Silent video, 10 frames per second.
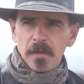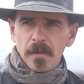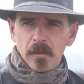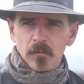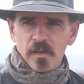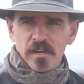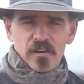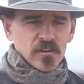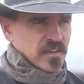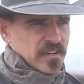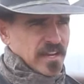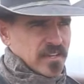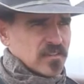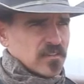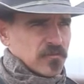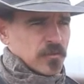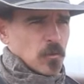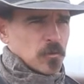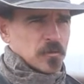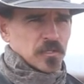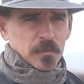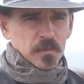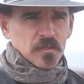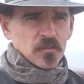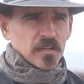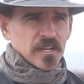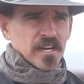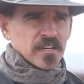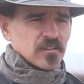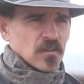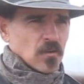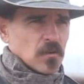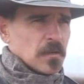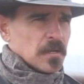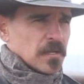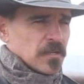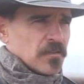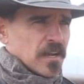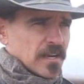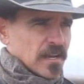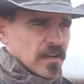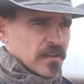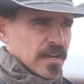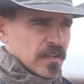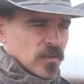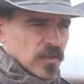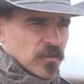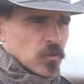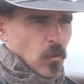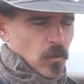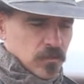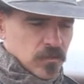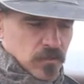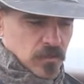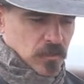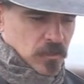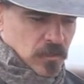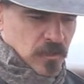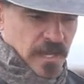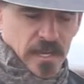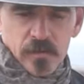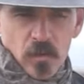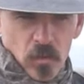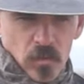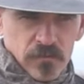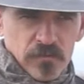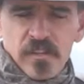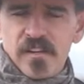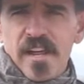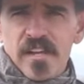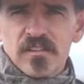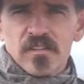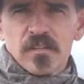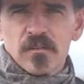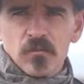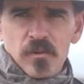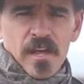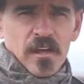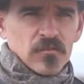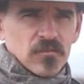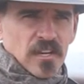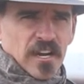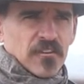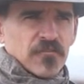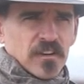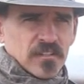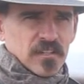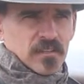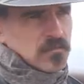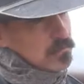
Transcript: But here the test of your horsemanship is in 3 days, so you've kind of got to tailor it towards the end goal of the test without sacrificing